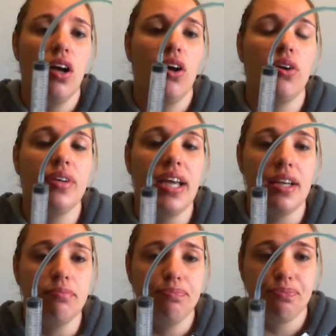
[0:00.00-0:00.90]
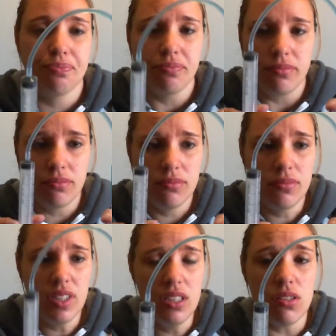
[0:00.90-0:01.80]
Okay,
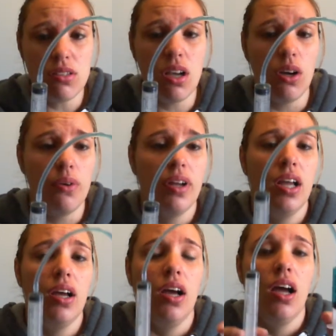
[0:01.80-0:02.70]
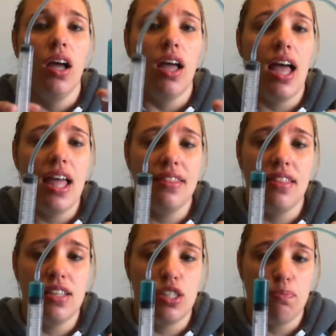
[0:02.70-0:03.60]
so at
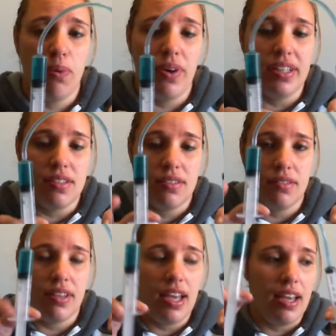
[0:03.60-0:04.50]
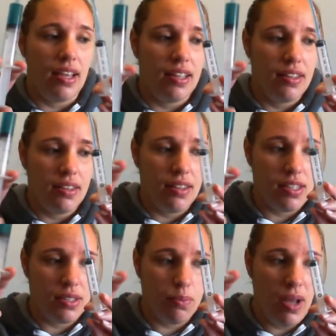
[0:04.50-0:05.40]
this point, okay,
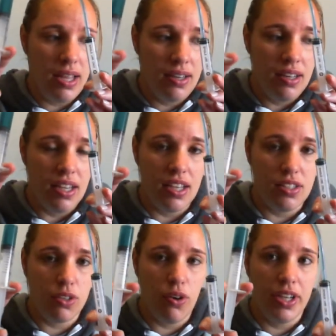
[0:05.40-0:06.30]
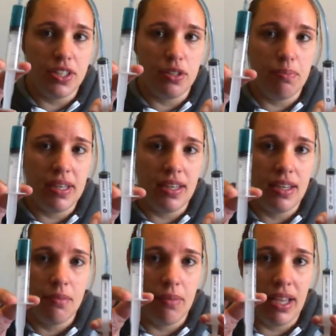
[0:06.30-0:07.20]
this one is going to
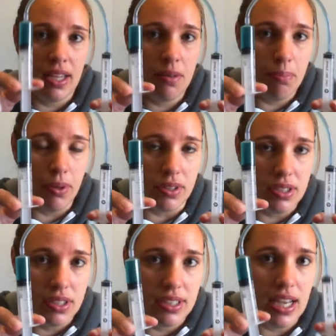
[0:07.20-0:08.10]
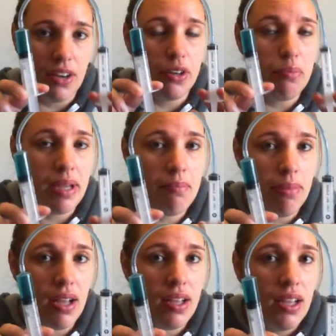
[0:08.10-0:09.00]
be my input. Now
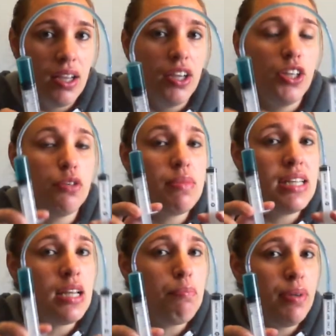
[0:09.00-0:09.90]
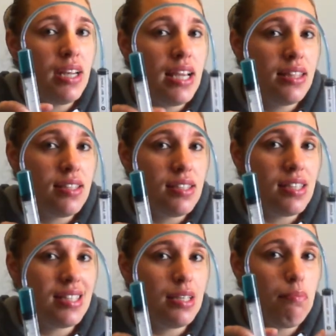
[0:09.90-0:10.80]
remember, you manipulate the
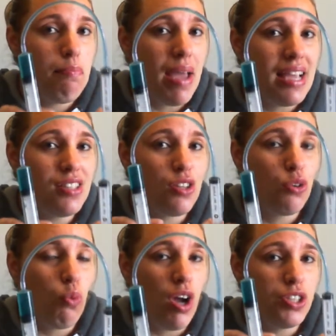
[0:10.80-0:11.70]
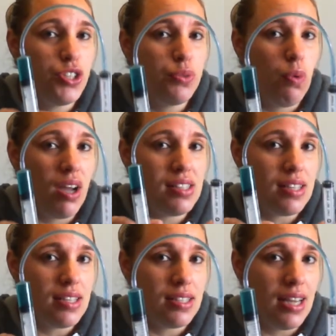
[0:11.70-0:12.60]
system based on what you want
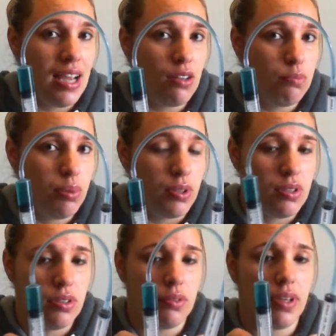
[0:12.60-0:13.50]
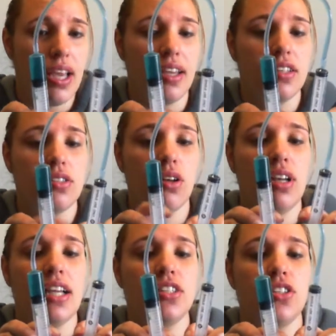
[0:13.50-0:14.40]
as an output. Okay, so
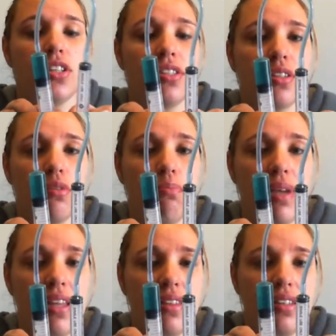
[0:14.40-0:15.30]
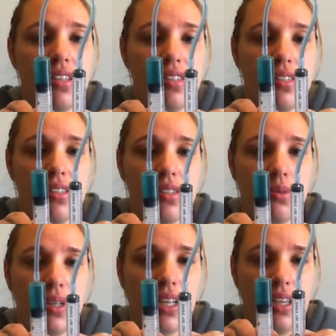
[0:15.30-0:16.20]
let's just compare the distance
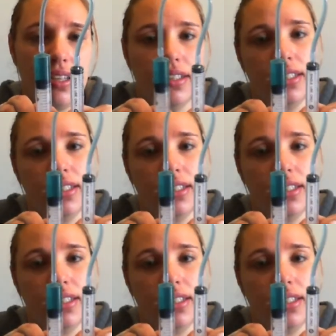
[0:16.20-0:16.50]
quickly.